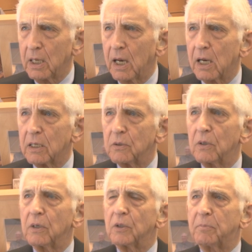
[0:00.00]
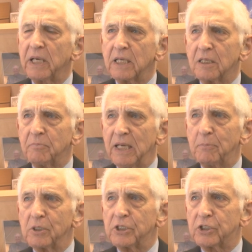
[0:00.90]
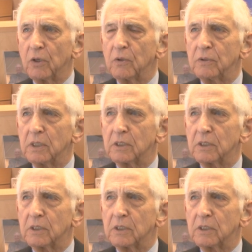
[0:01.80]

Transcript: Uh, the Pentagon Papers showed